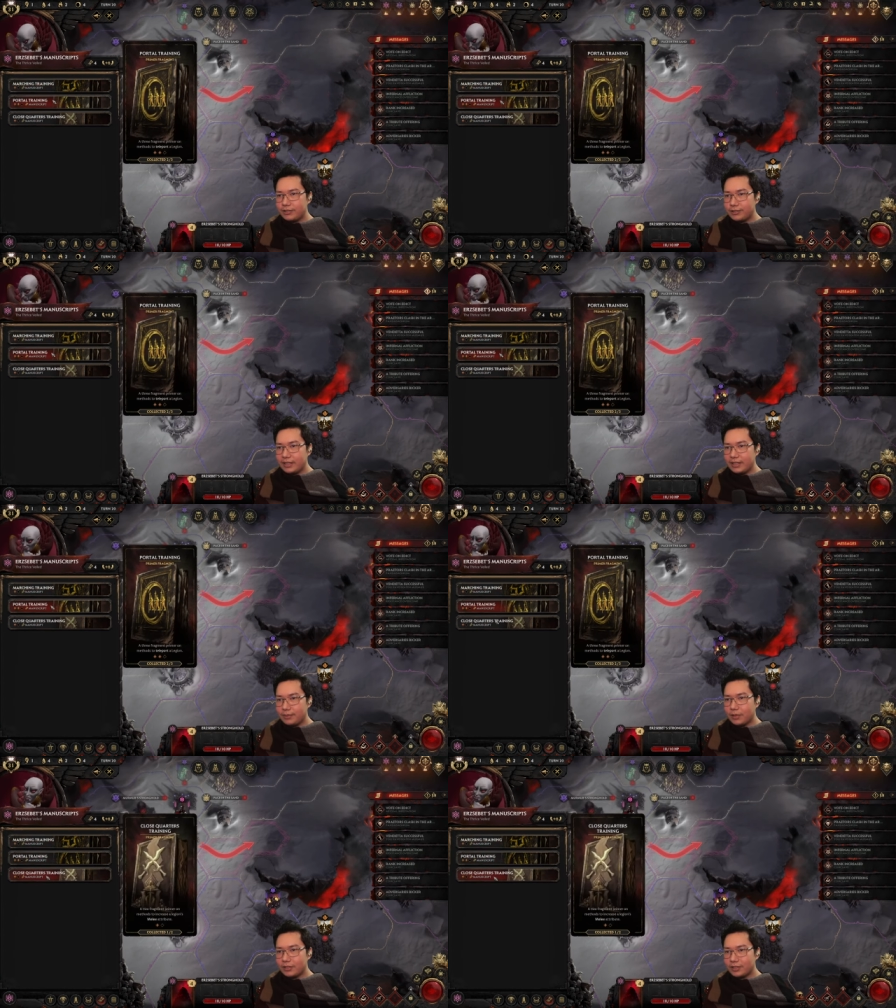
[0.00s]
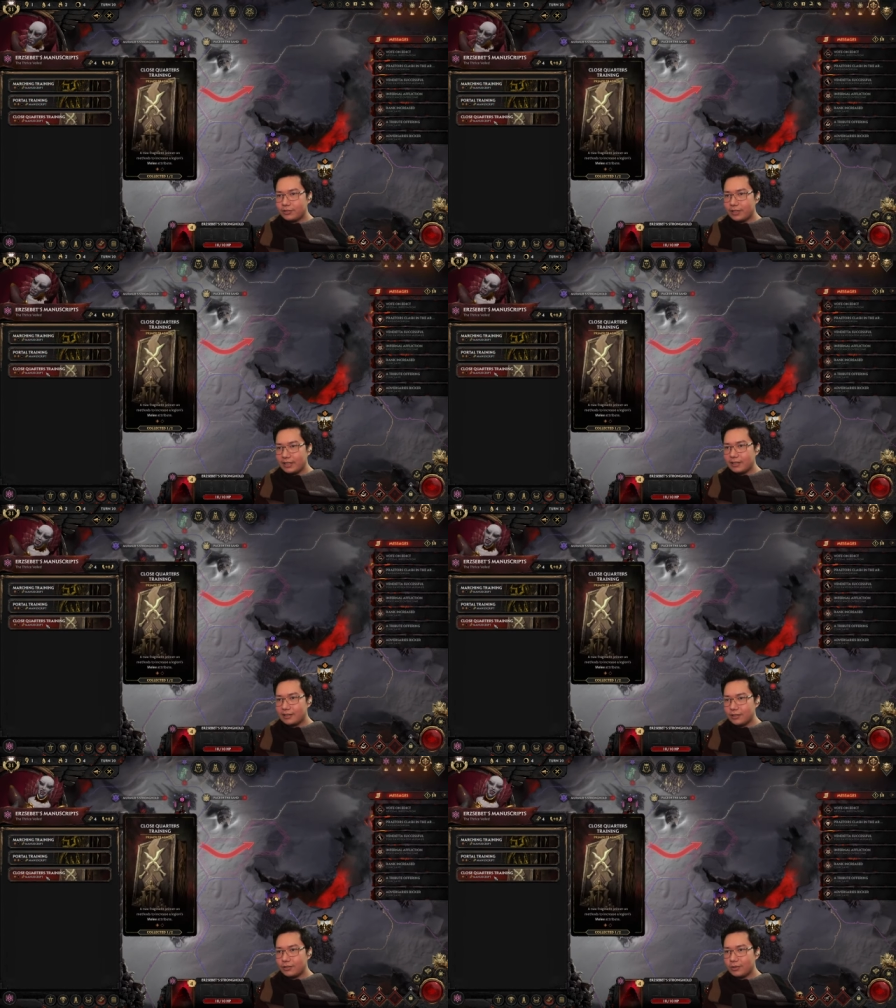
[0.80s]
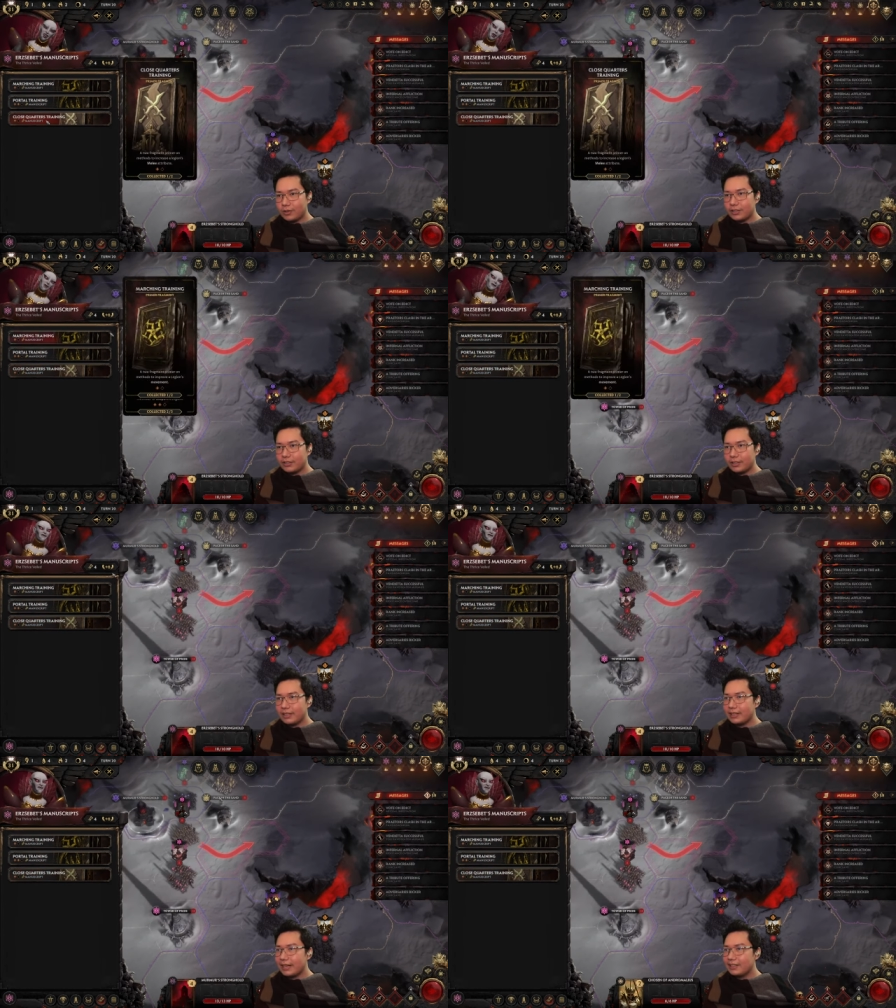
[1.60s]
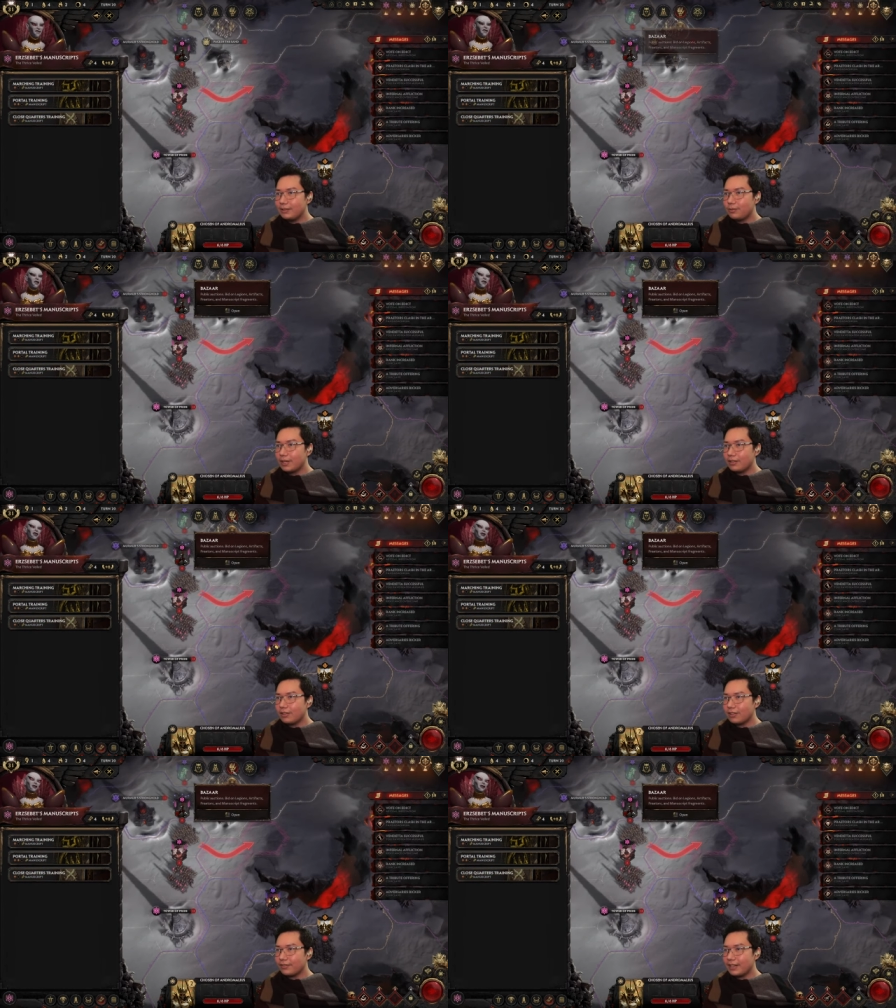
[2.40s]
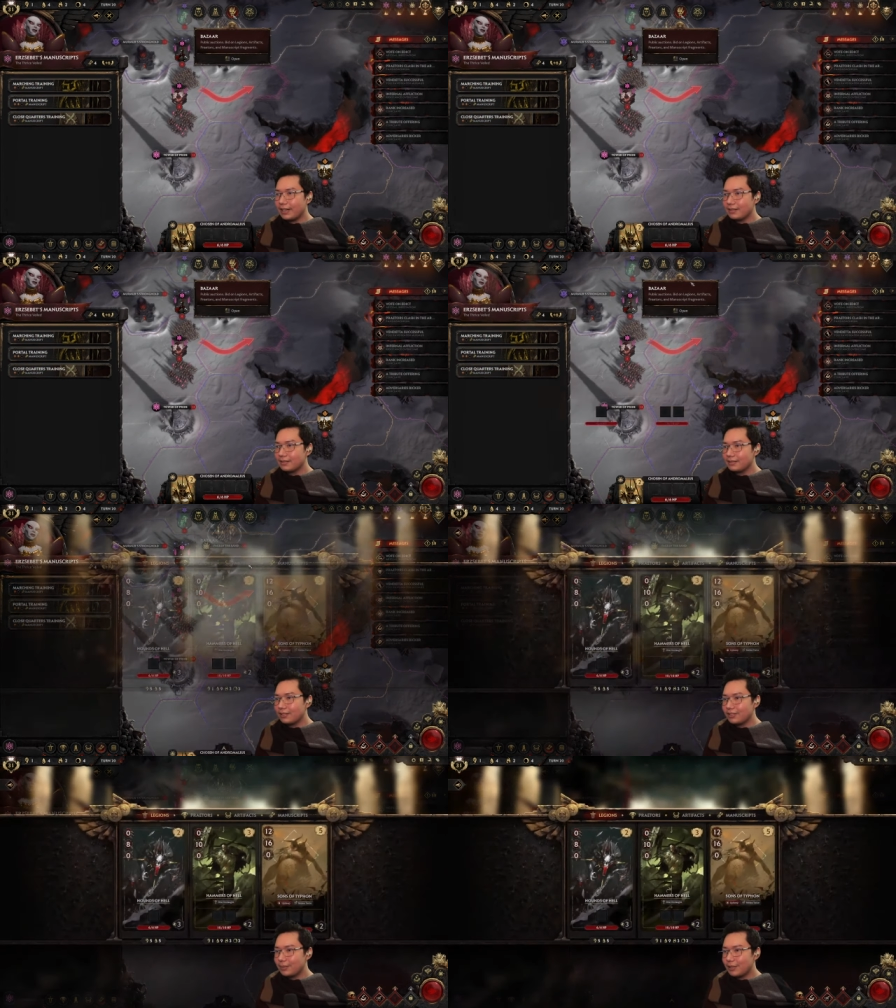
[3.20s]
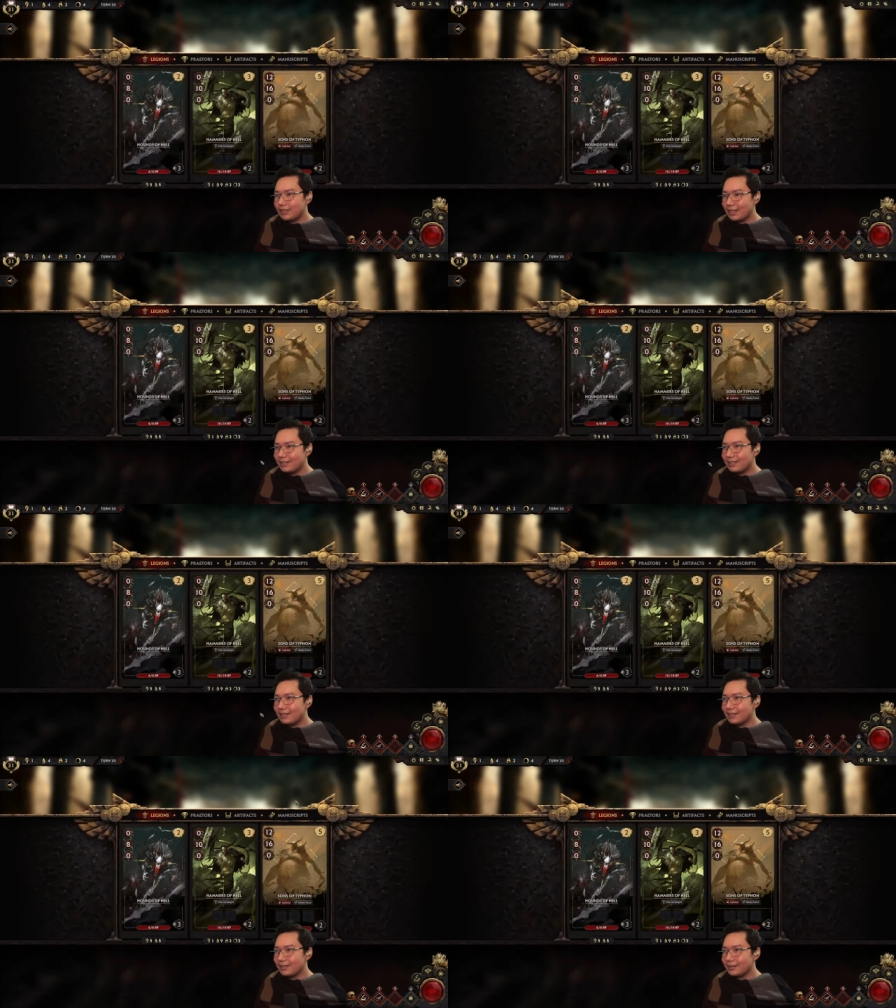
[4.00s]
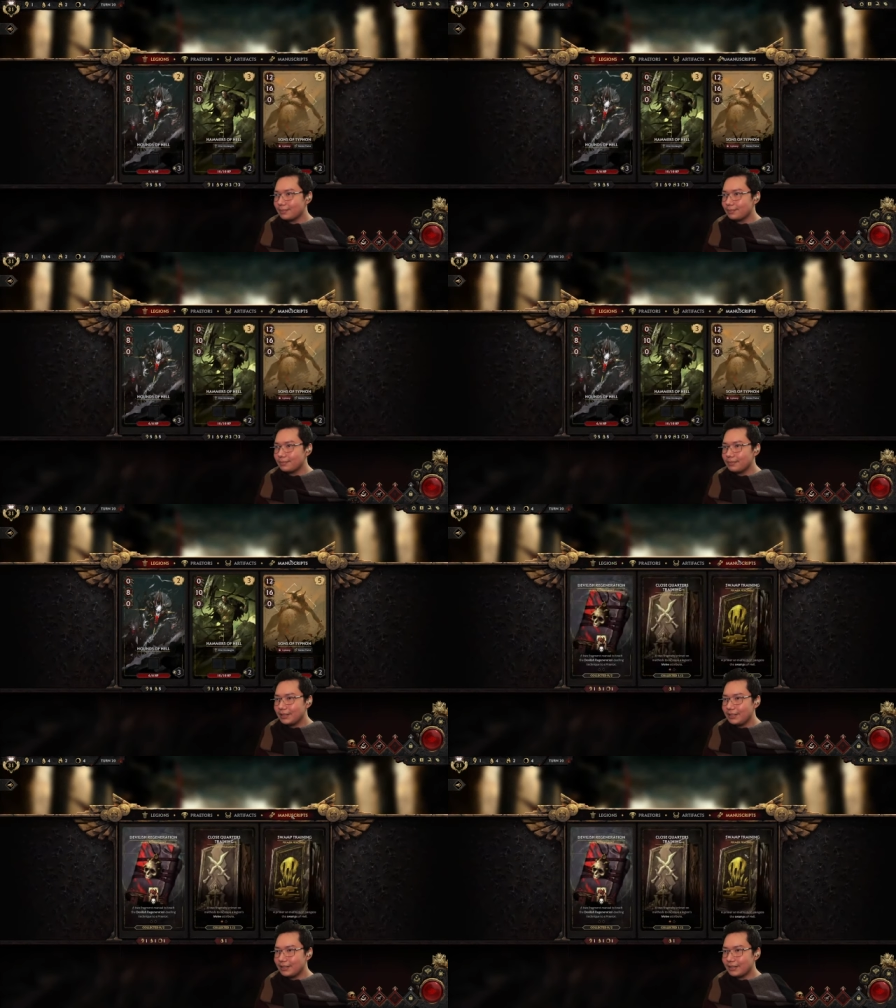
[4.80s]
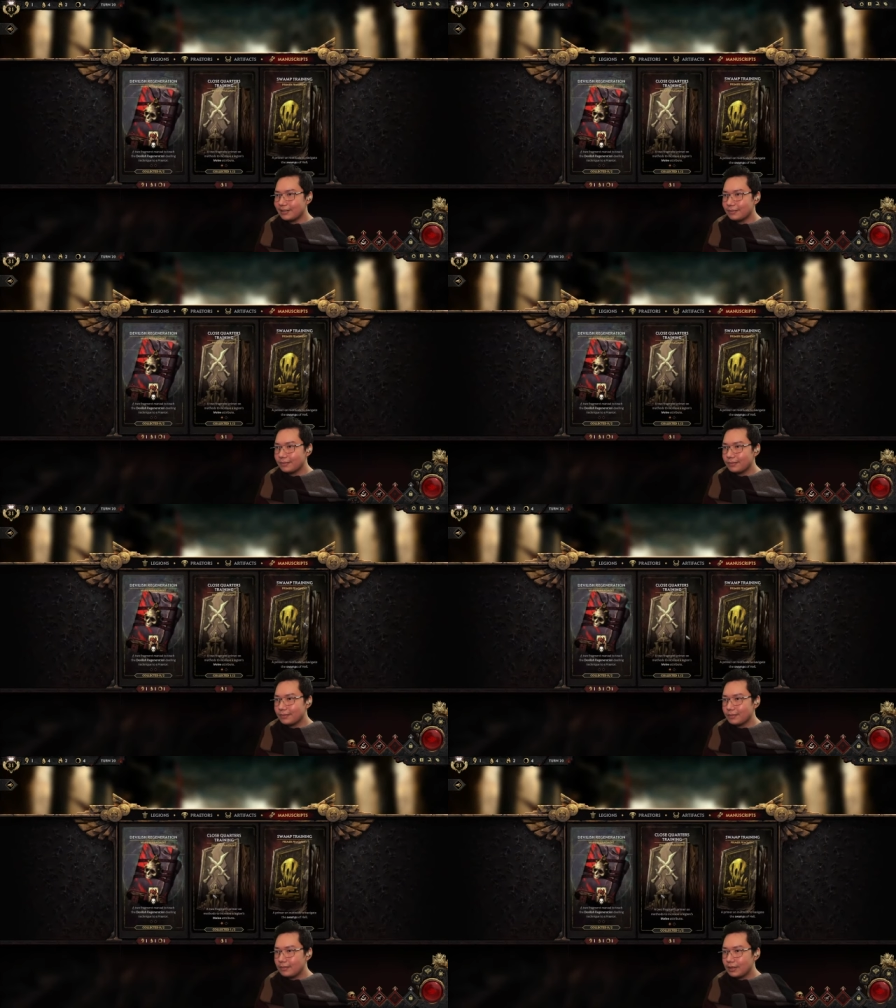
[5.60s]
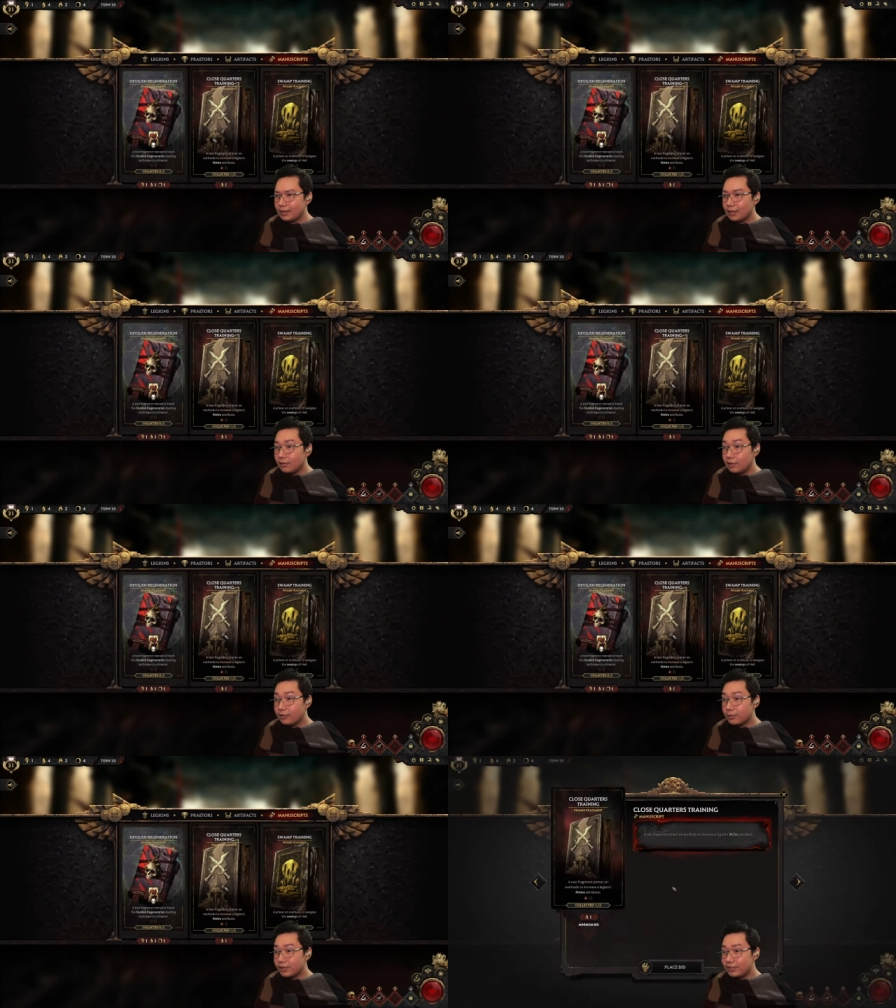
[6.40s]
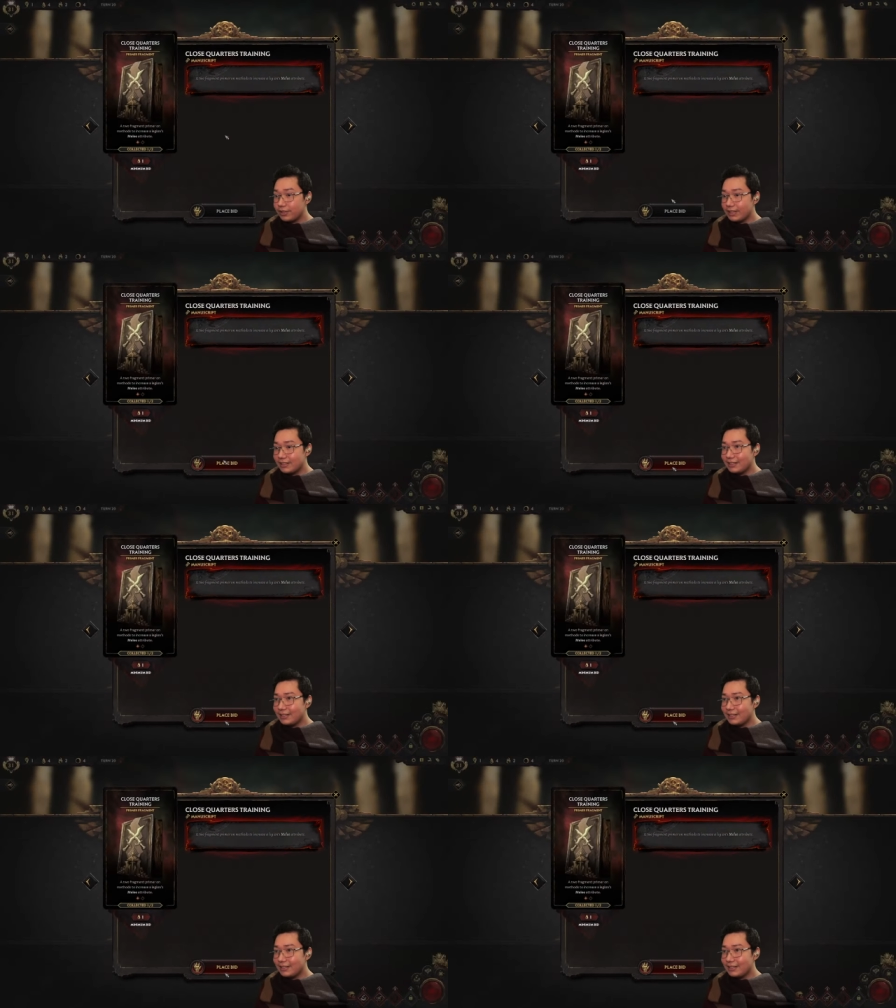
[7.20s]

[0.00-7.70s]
training, portal training, close quarters training. I actually want all of that. Don't suppose that's still here. Oh, close quarters training is still